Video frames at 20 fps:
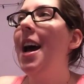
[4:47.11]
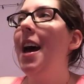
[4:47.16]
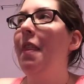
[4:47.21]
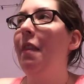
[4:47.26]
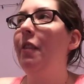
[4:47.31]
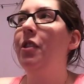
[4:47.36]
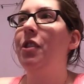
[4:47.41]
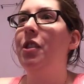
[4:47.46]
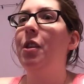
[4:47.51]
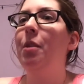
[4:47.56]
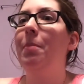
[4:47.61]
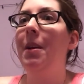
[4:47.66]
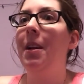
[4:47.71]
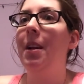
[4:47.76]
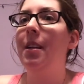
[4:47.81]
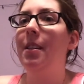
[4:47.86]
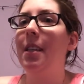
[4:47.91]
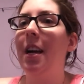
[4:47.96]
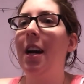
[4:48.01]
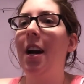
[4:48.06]
and there's still
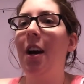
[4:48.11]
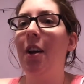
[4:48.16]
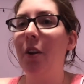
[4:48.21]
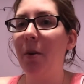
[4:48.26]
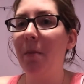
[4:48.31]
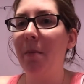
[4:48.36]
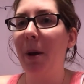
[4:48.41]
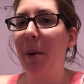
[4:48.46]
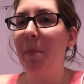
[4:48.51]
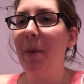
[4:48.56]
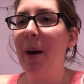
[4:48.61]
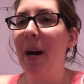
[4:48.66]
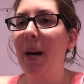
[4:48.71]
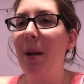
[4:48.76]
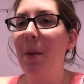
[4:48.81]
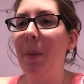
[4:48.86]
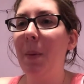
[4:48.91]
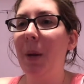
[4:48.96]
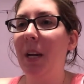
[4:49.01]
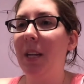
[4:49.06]
peanuts like under my
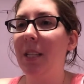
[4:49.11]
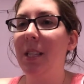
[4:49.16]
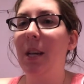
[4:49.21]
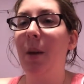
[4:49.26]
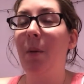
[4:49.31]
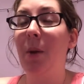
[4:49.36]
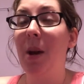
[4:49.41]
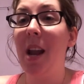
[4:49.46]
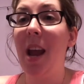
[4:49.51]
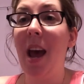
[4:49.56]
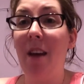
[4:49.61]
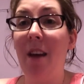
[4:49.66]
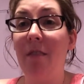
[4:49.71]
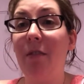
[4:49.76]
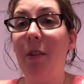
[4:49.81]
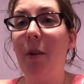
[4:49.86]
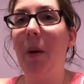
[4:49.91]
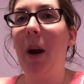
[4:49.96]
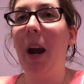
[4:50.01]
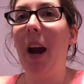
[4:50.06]
bed because they went
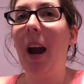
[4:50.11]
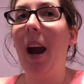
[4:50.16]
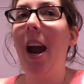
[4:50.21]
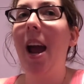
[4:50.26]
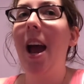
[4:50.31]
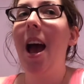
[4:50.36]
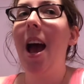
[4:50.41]
everywhere.